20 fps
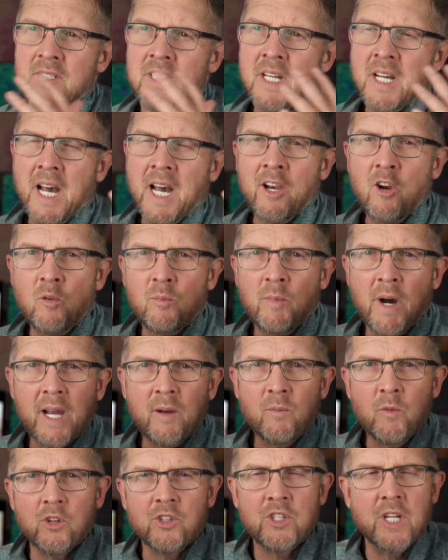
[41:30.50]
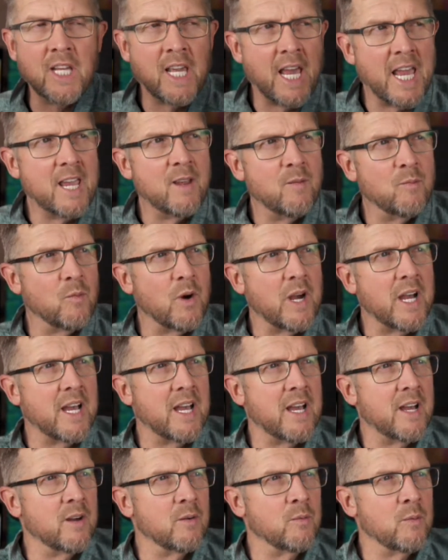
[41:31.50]
I don't mind watching a game
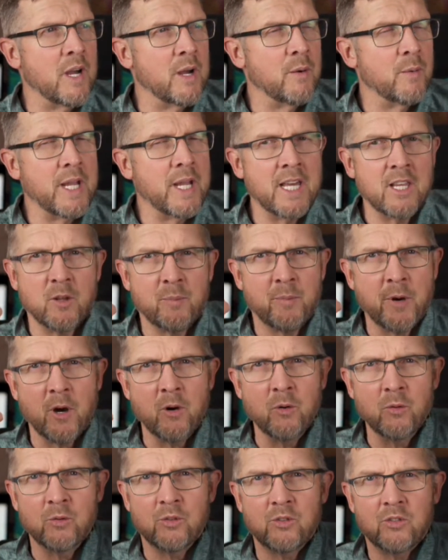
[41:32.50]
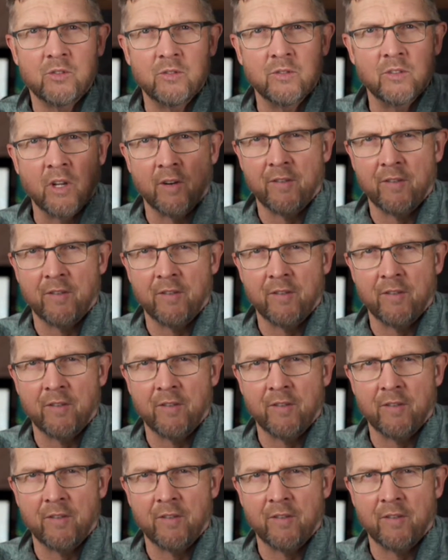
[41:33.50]
where we hit the post